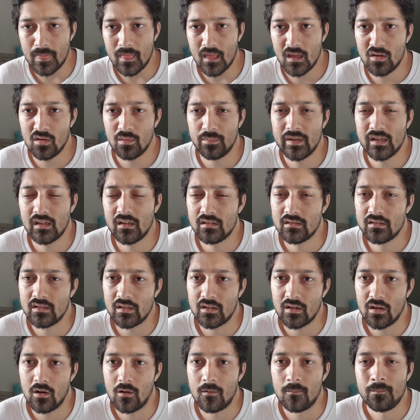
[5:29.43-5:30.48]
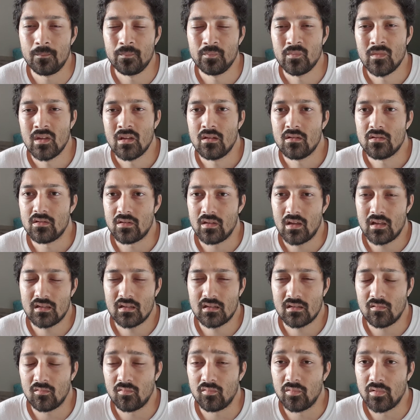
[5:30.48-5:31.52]
you'll be good to go. So
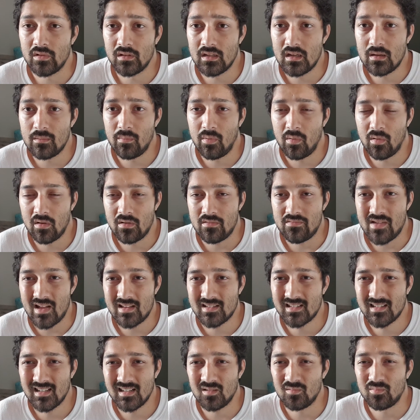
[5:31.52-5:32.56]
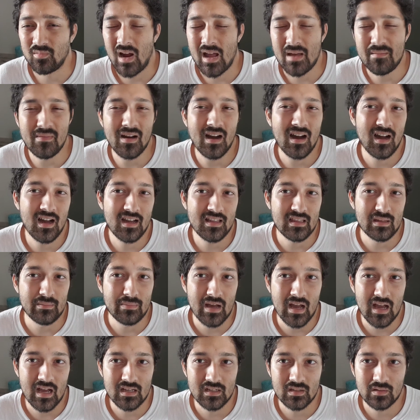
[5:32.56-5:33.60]
that's really important. That's like right behind the
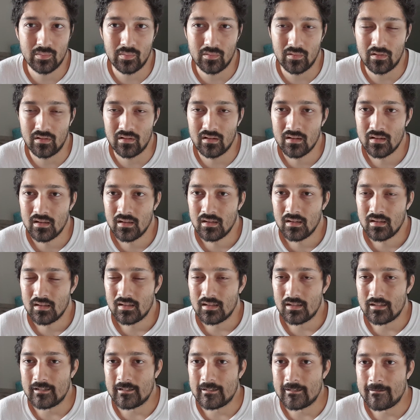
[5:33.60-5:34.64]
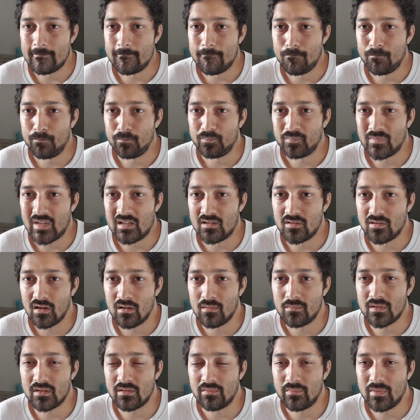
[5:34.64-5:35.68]
passport. In
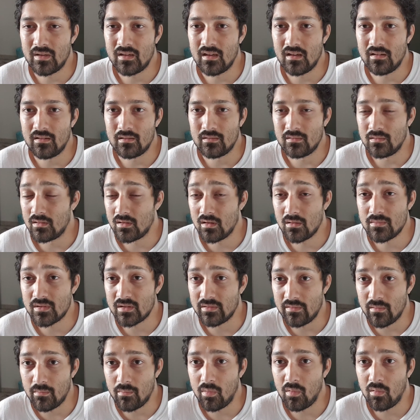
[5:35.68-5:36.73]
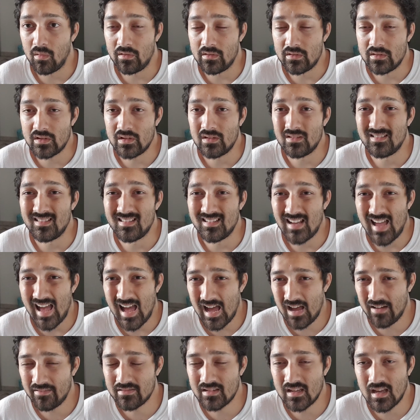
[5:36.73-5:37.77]
terms of importance, you
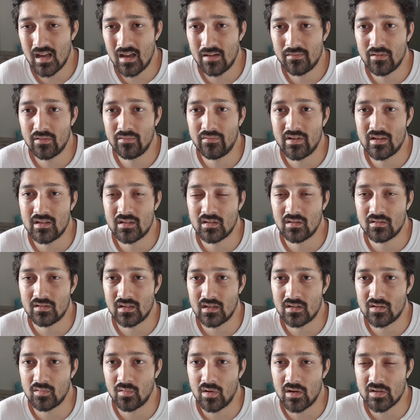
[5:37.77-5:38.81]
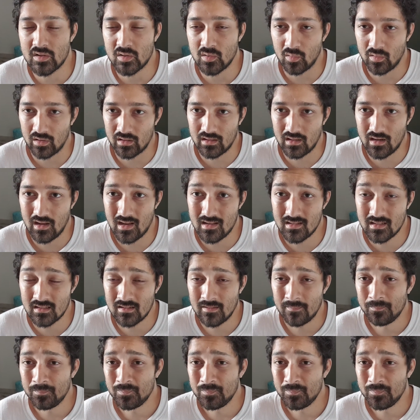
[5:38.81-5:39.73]
have to have your visa situation organized,